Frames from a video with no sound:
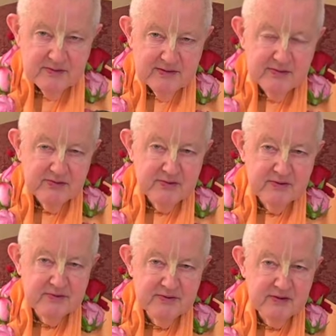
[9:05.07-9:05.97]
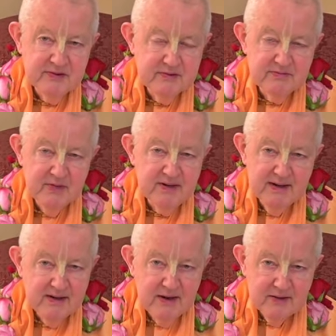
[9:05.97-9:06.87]
So there's mundane
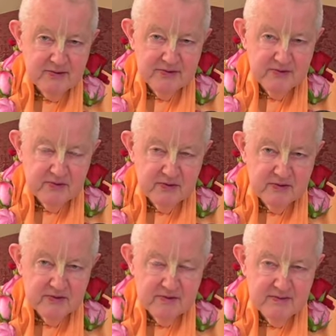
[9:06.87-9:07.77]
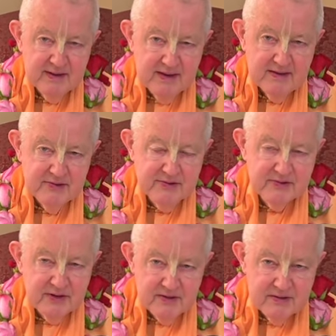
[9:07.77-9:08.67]
knowledge, of course, and then there's
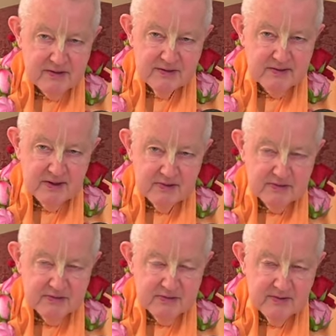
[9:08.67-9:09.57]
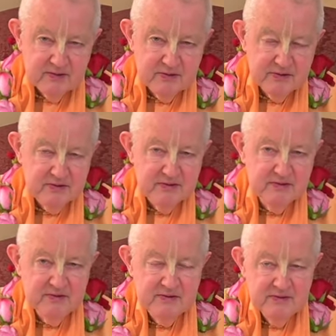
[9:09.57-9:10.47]
transcendental knowledge, of course,
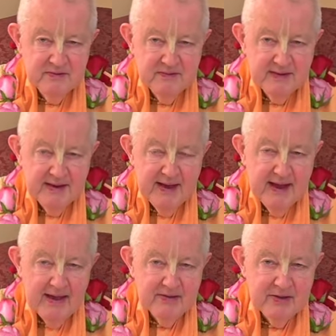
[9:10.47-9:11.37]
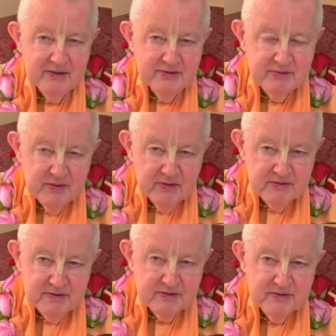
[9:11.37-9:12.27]
and there's approaches
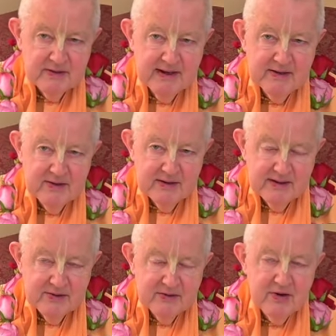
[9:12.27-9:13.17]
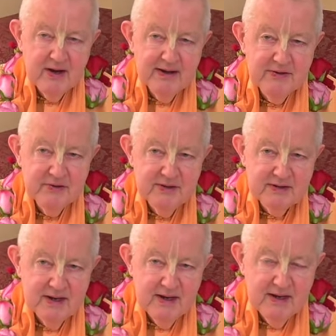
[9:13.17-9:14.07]
to try to
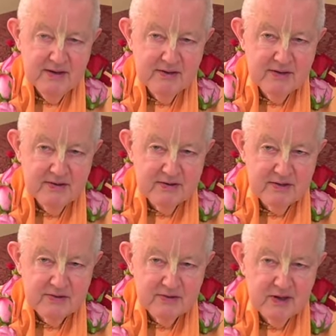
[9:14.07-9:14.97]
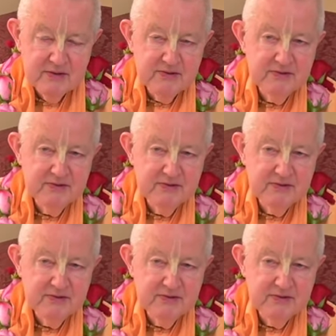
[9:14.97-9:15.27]
attain transcendental knowledge.